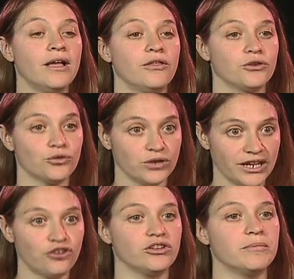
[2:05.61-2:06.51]
the
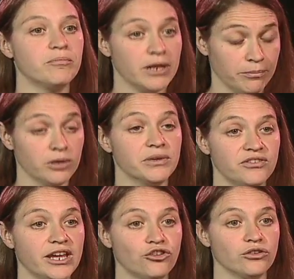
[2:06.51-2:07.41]
creation and
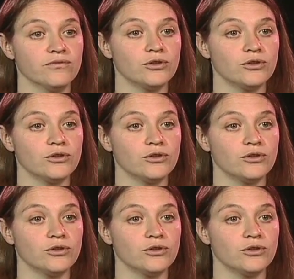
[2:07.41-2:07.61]
implementation of